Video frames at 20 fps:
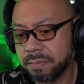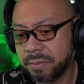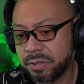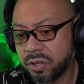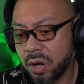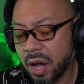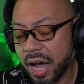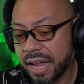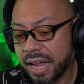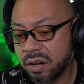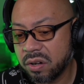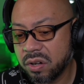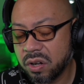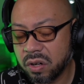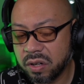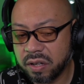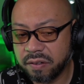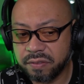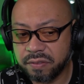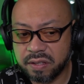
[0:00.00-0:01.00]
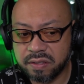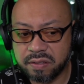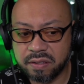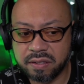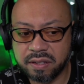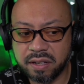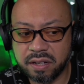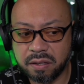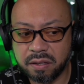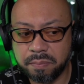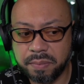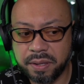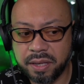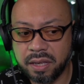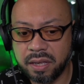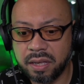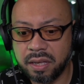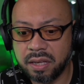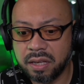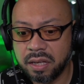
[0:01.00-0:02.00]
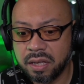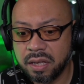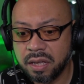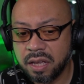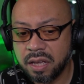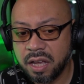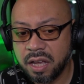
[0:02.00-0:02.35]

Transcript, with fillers: So I don't know if this is going to be